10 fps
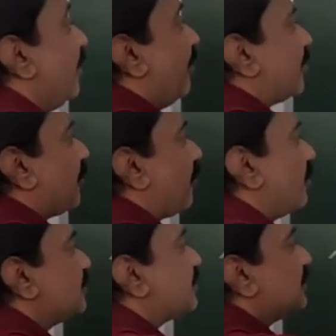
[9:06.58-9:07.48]
are
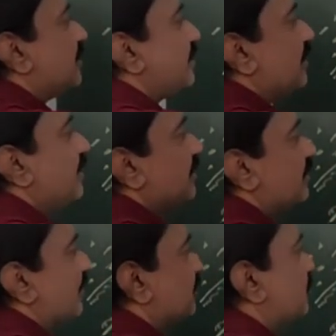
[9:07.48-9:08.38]
constantly
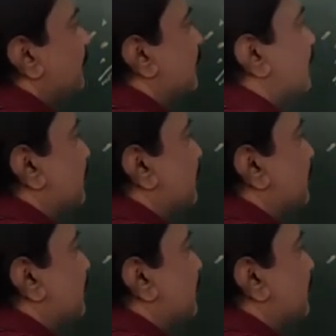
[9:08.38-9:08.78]
in touch with